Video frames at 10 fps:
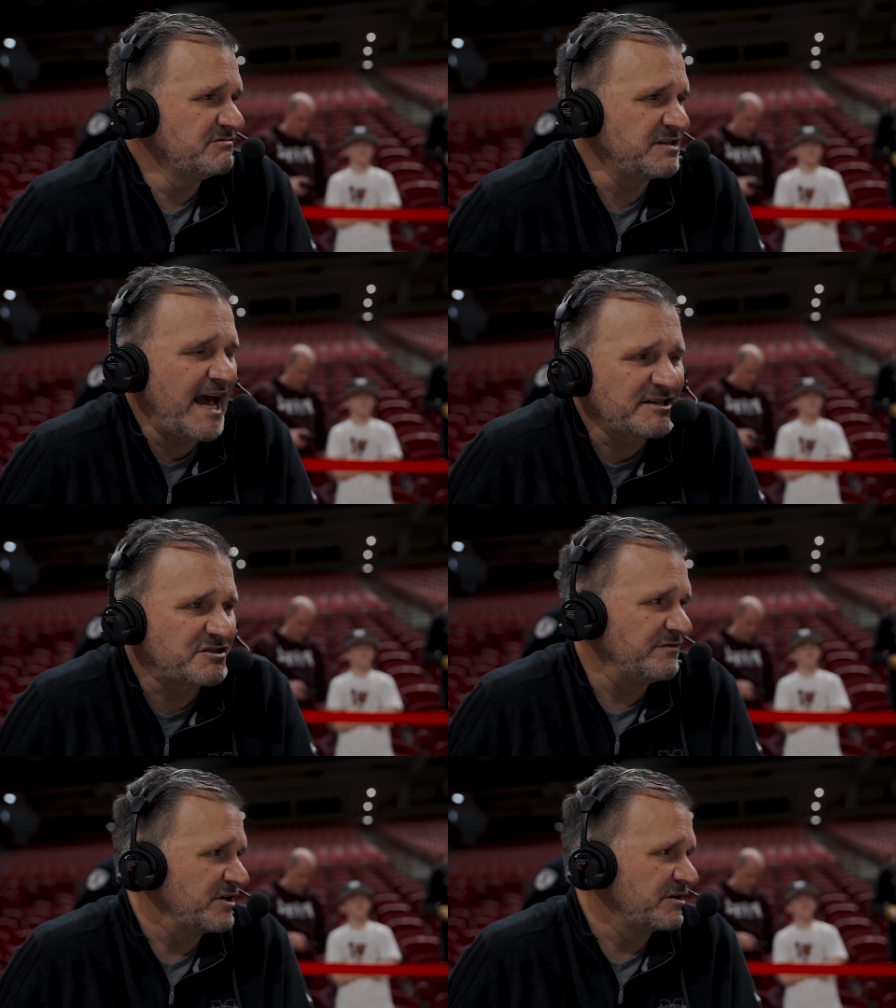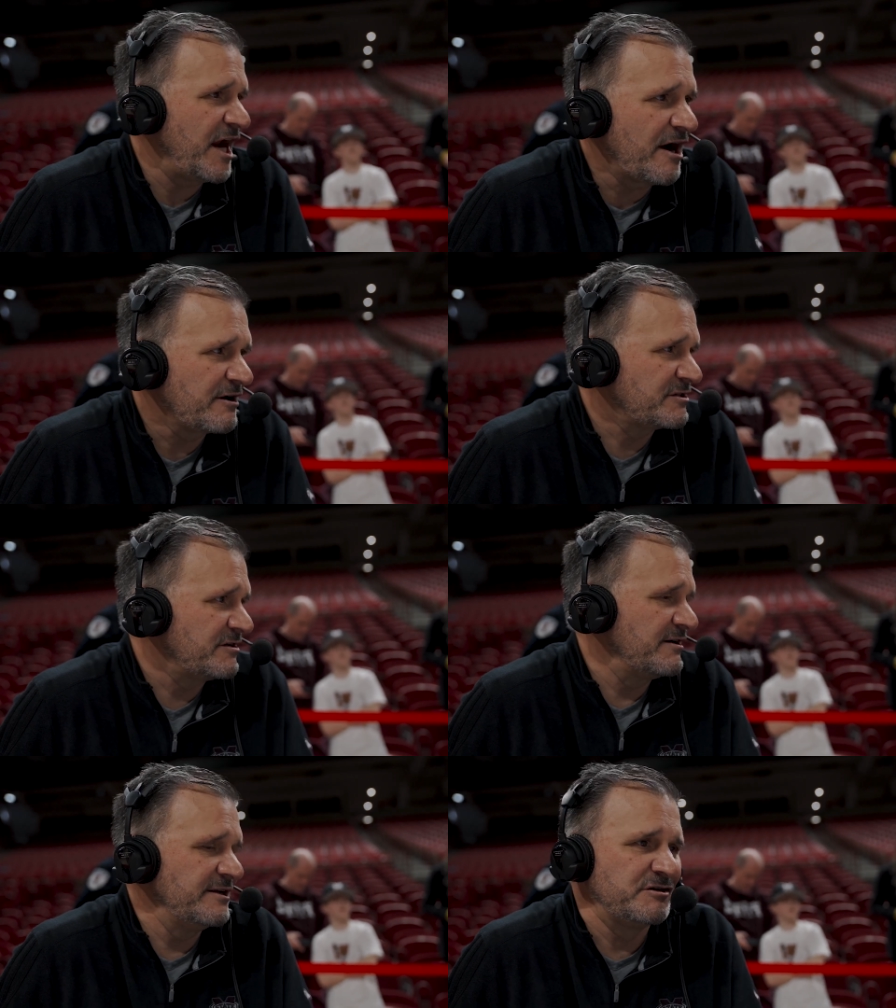test of your
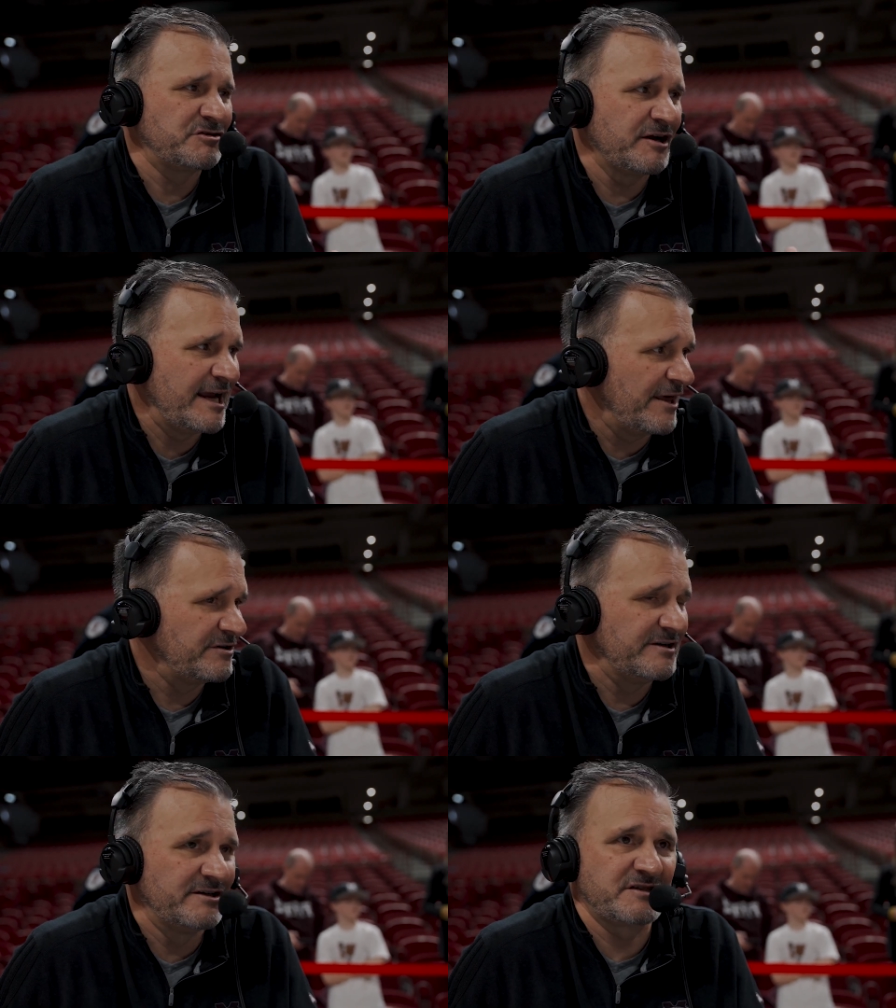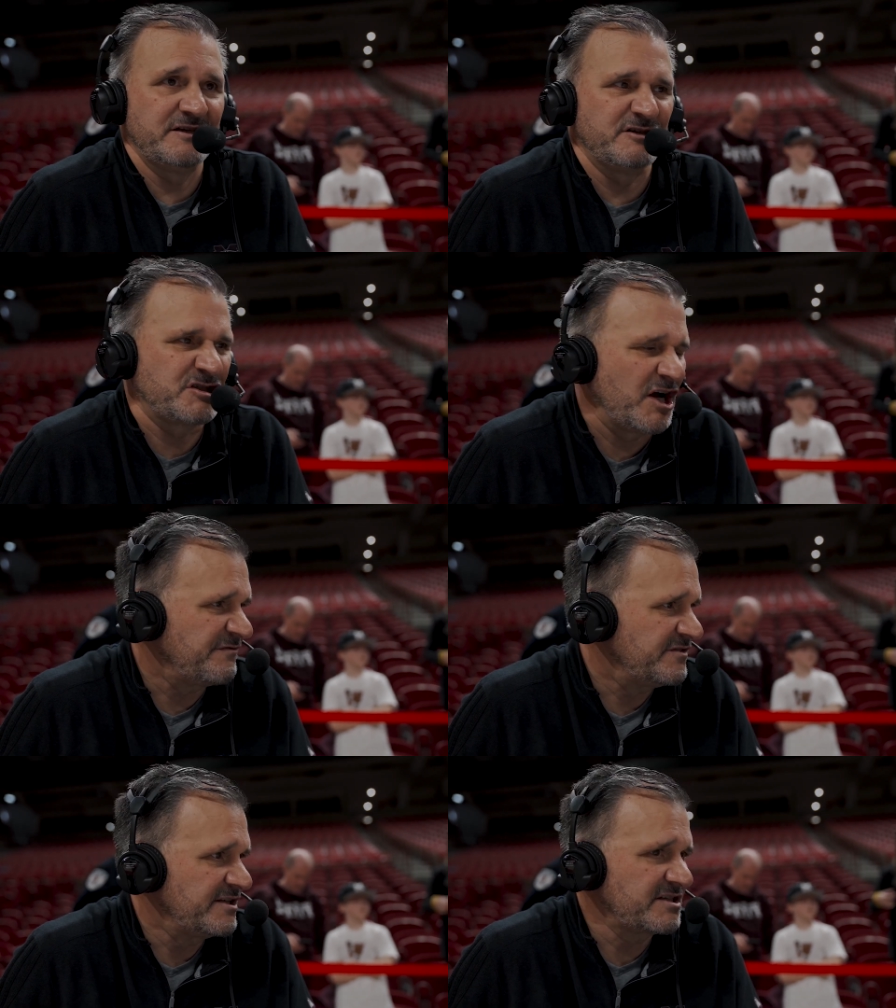character and your togetherness and your
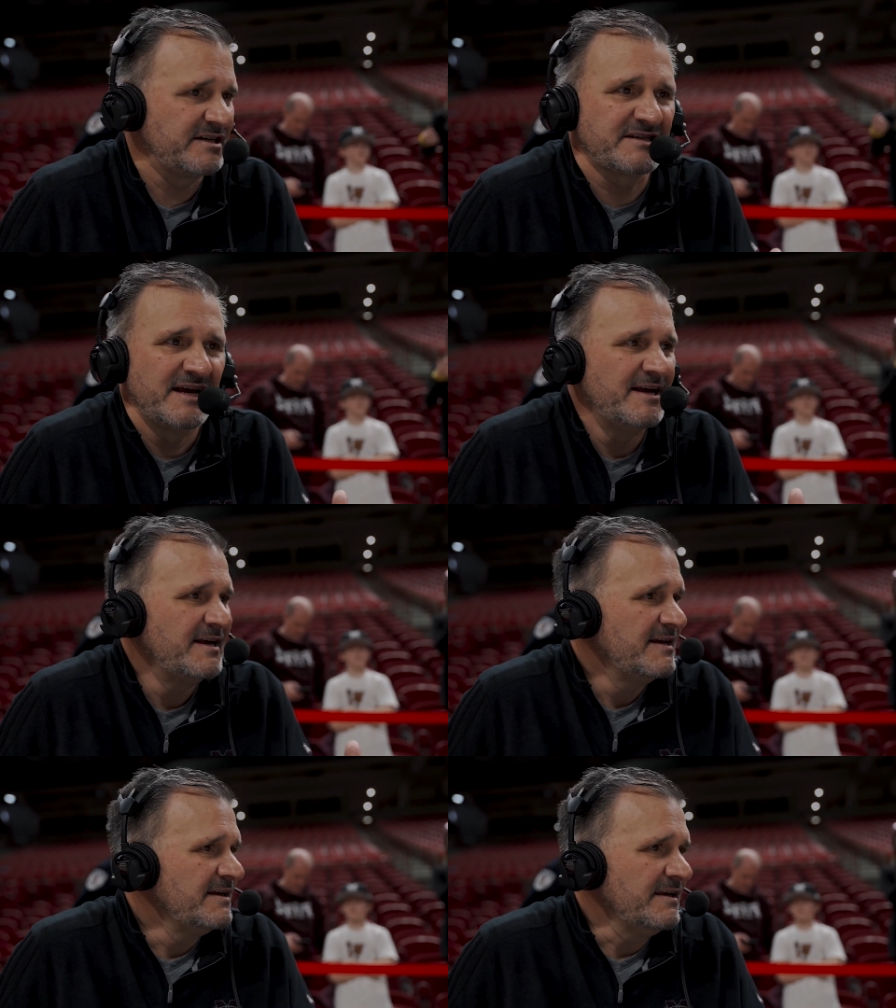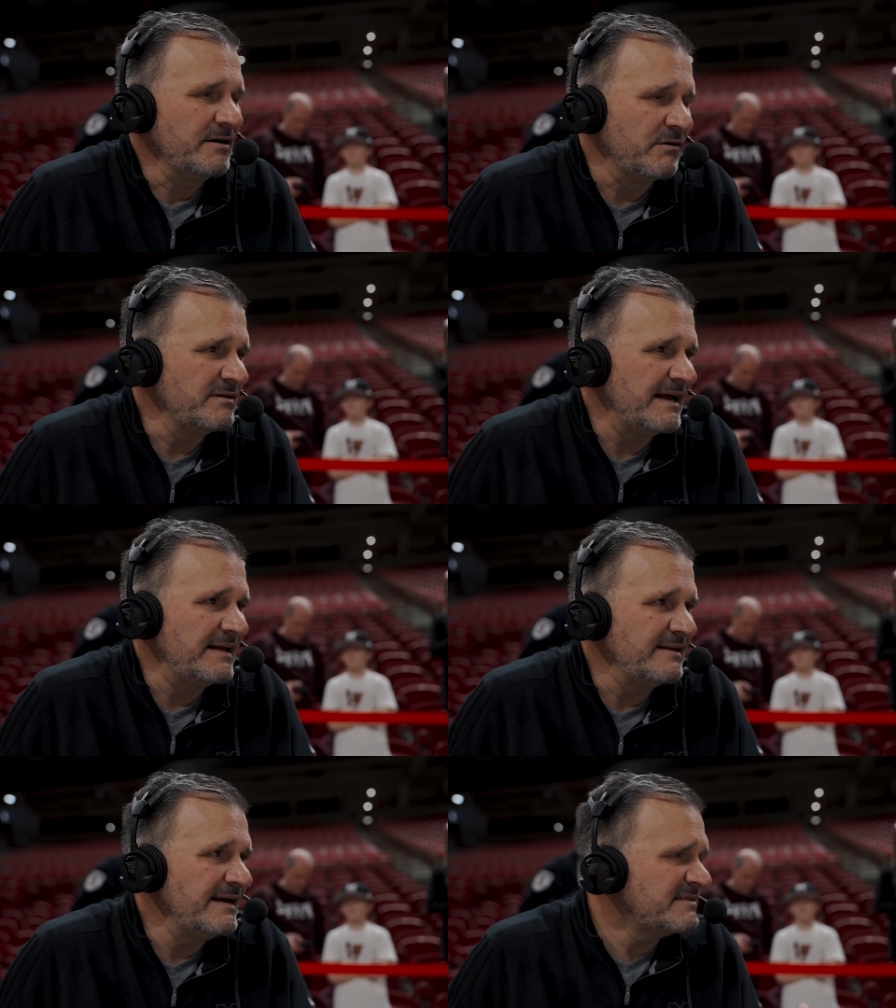toughness because you know
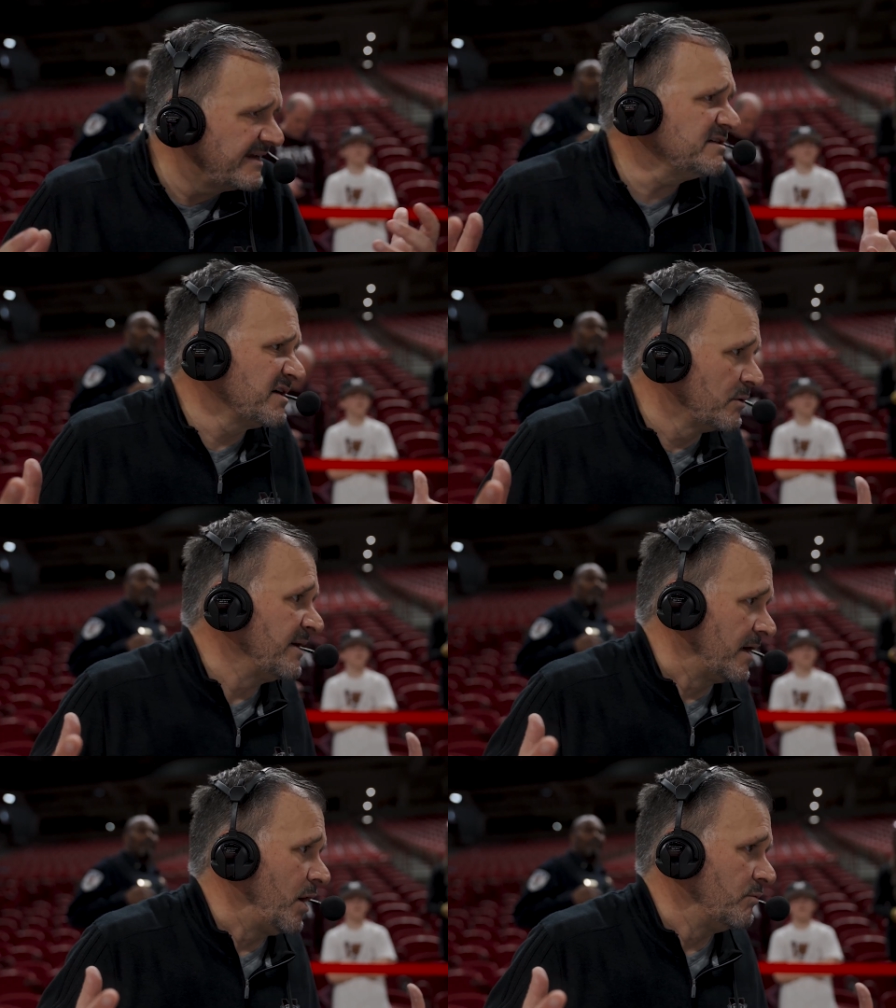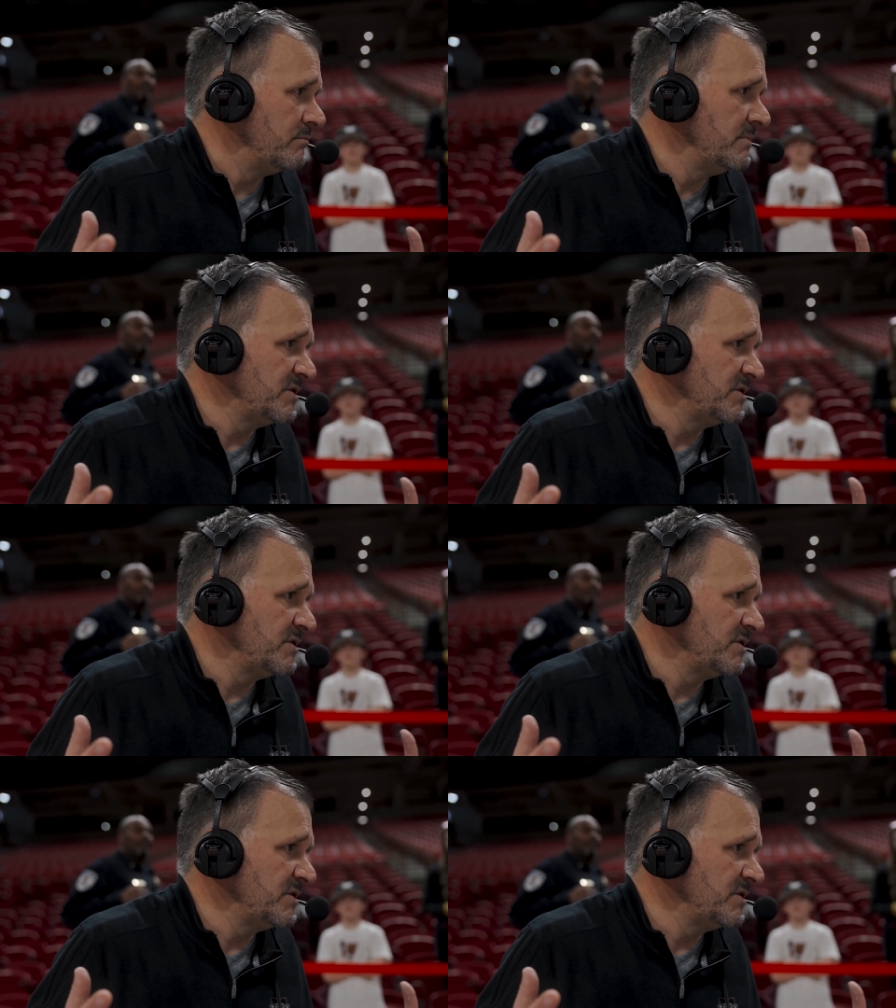it's easier to win at home.